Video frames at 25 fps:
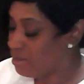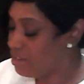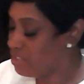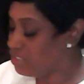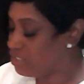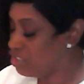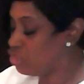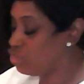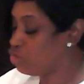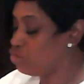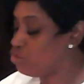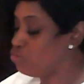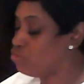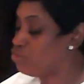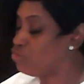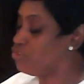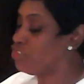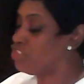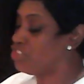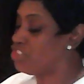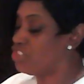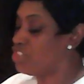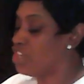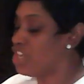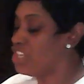Just use
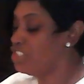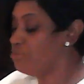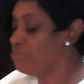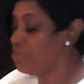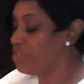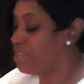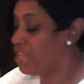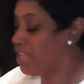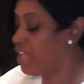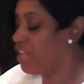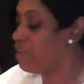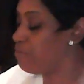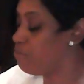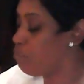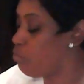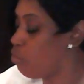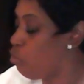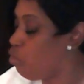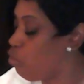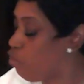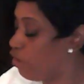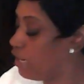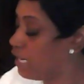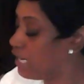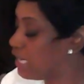your judgment. Add
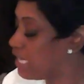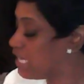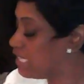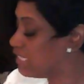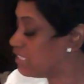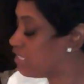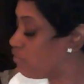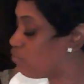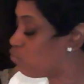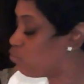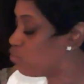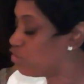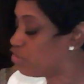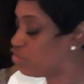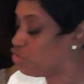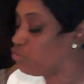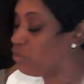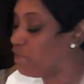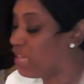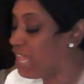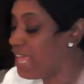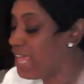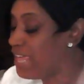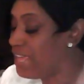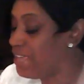more or less of what you
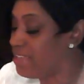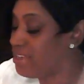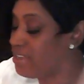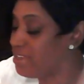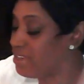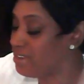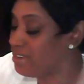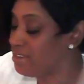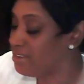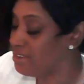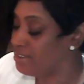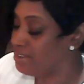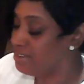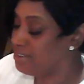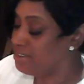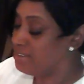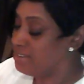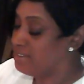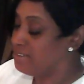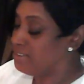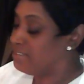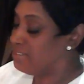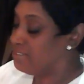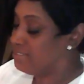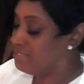like
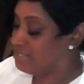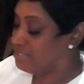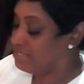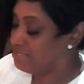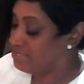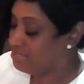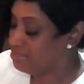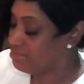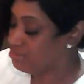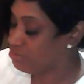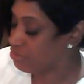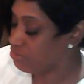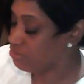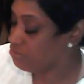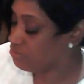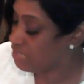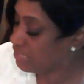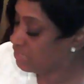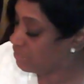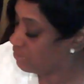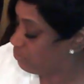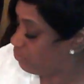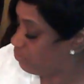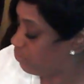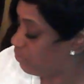to the
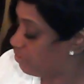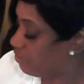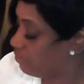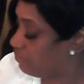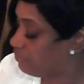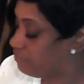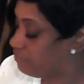recipe.